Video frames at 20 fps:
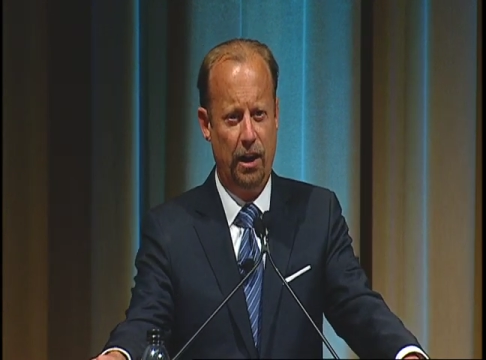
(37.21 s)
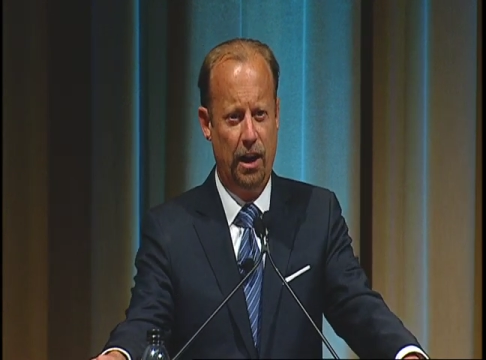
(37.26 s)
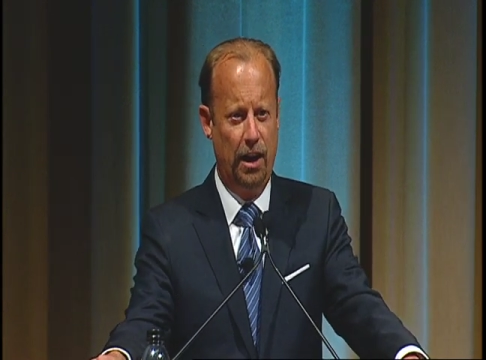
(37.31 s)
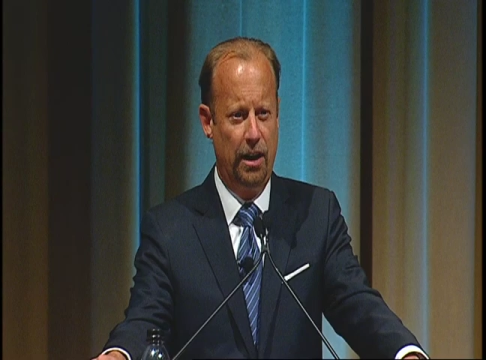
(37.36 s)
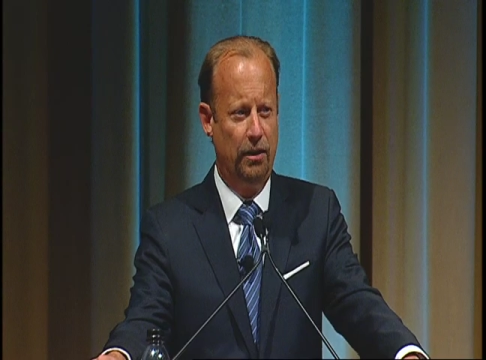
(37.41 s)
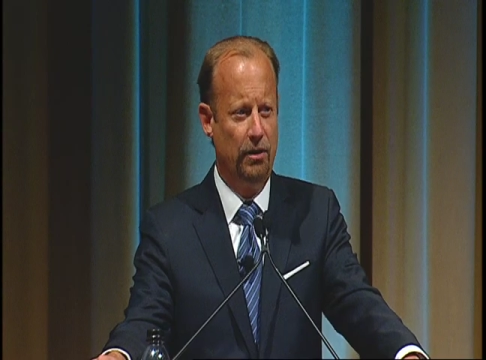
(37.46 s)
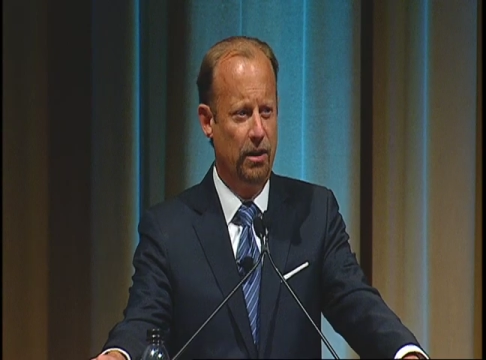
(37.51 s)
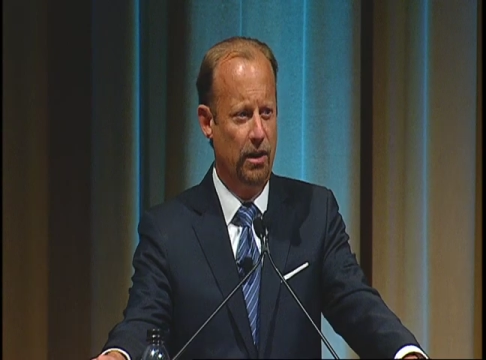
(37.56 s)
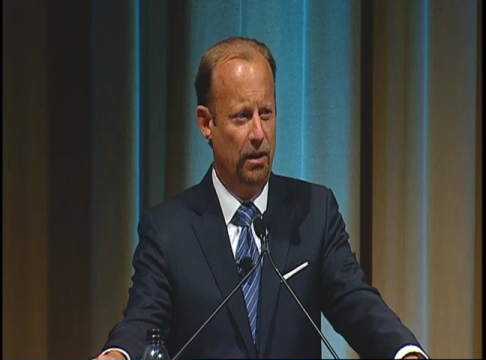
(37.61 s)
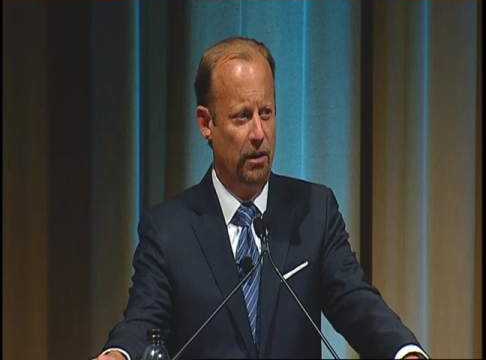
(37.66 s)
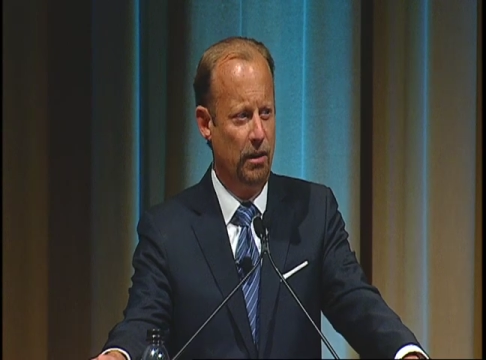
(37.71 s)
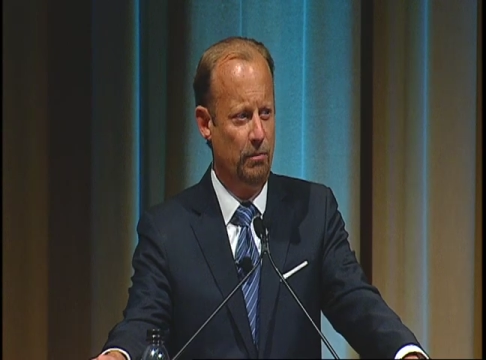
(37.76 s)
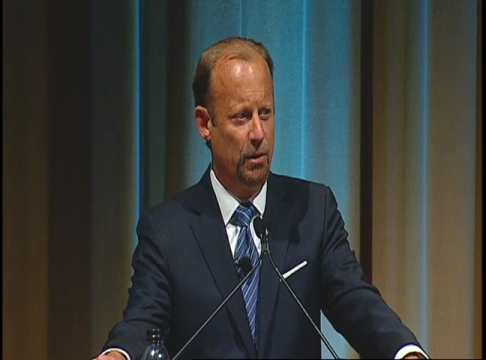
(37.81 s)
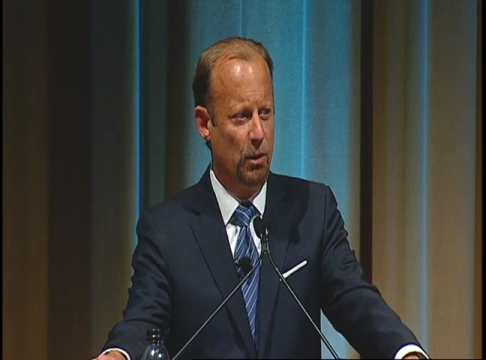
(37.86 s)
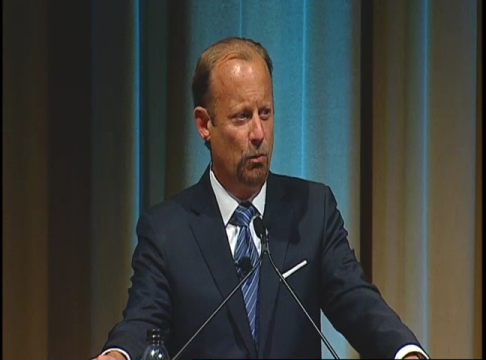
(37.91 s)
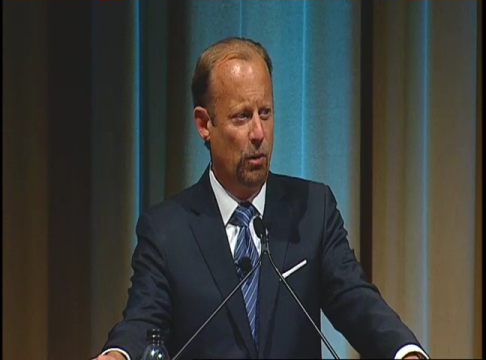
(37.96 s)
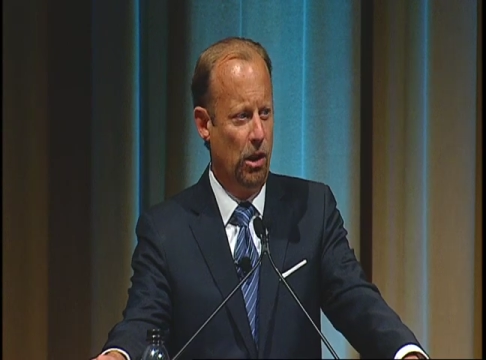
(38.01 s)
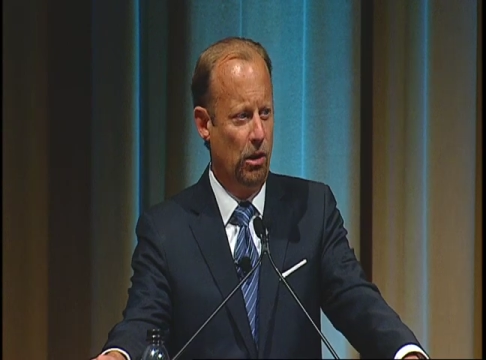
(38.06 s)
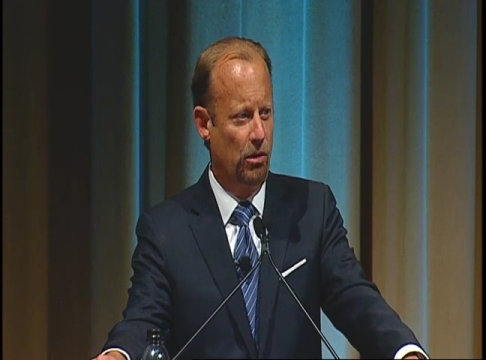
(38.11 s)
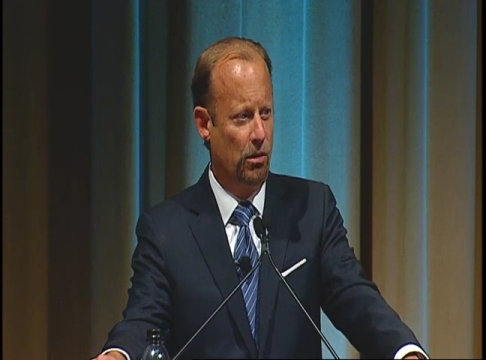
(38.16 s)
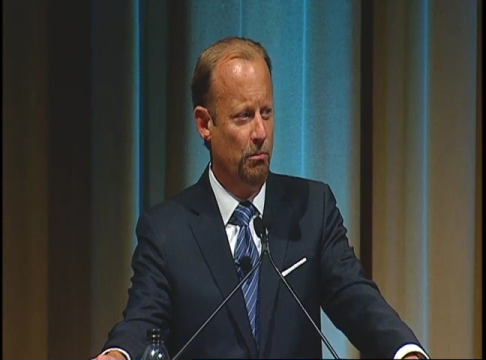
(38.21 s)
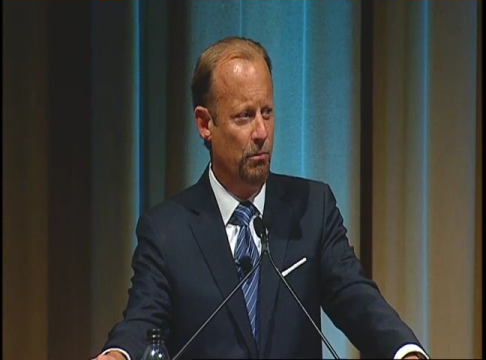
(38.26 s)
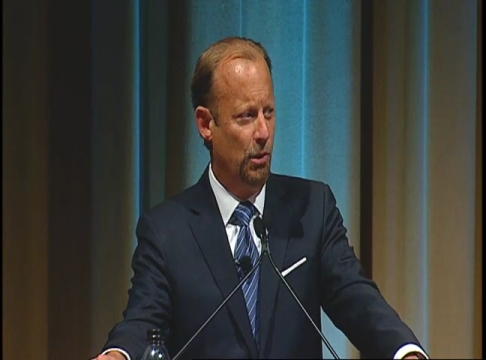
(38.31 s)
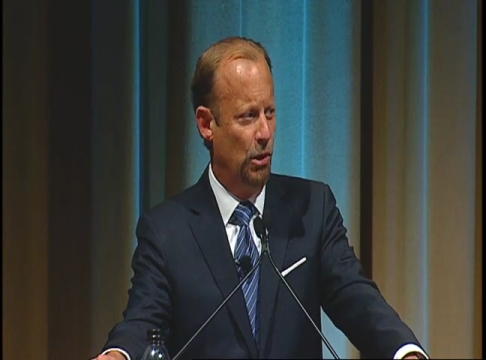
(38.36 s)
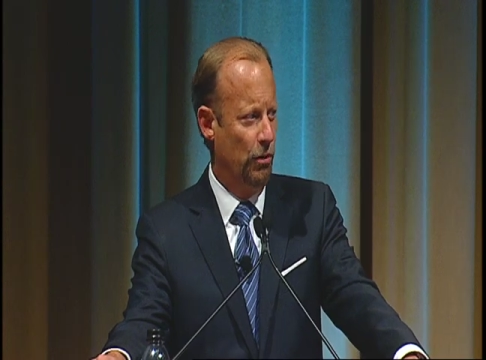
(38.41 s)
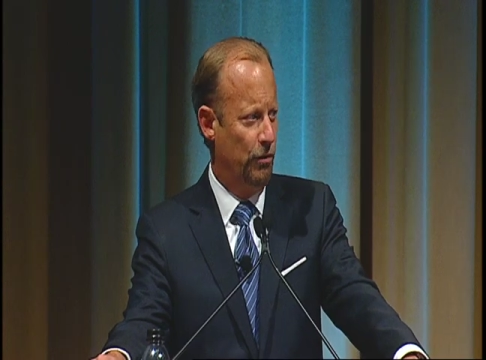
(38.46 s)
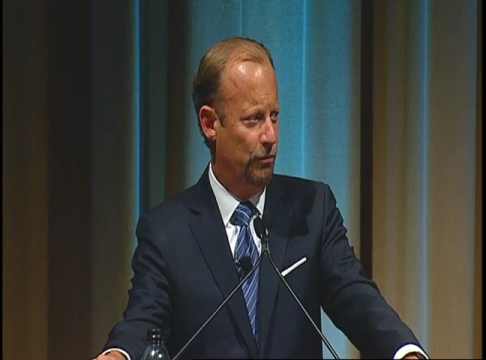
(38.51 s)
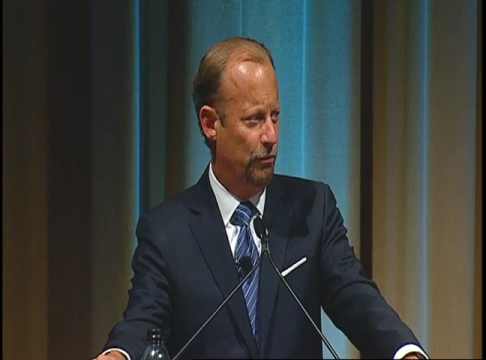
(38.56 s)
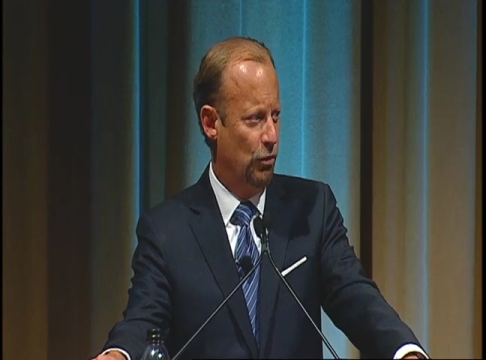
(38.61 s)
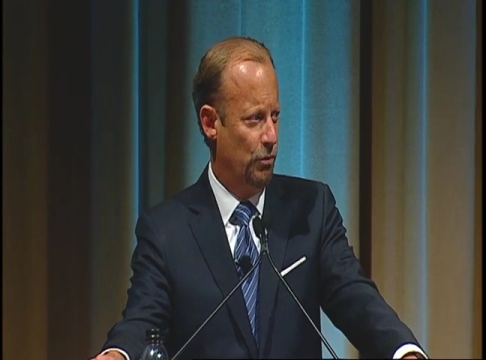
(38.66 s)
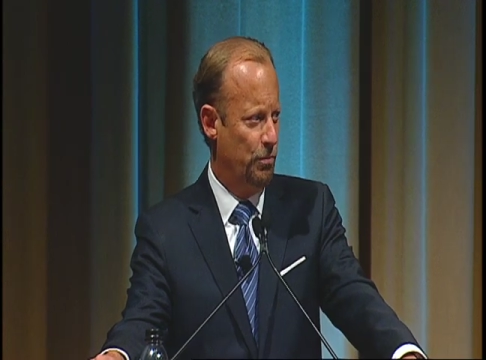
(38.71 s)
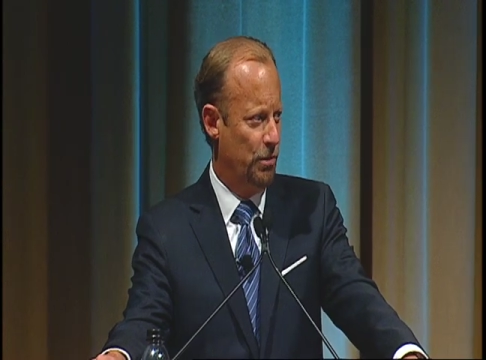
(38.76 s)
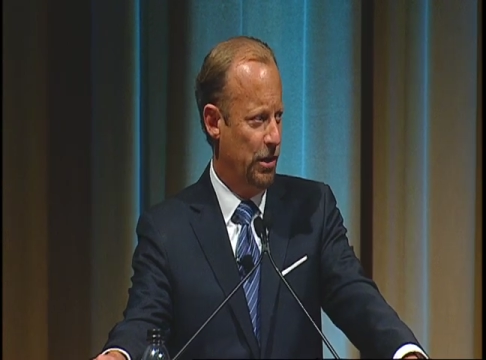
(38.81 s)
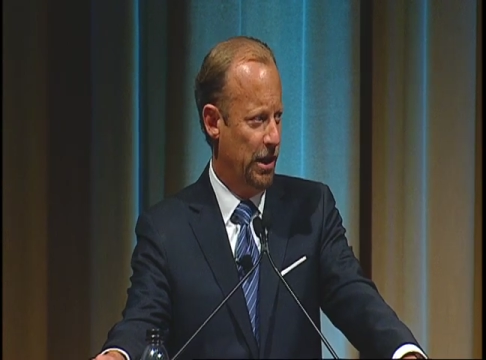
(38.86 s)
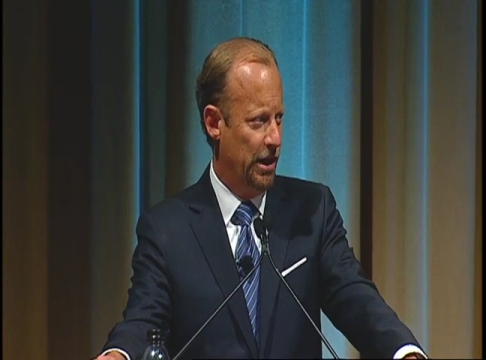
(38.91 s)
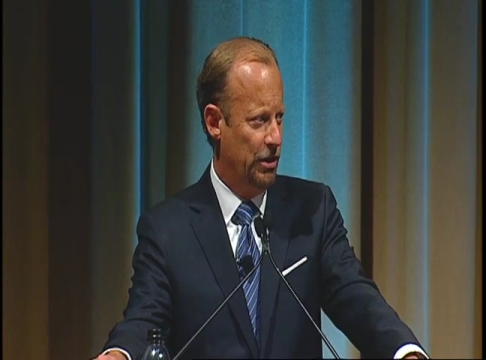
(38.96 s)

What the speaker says: and let me welcome both Rupert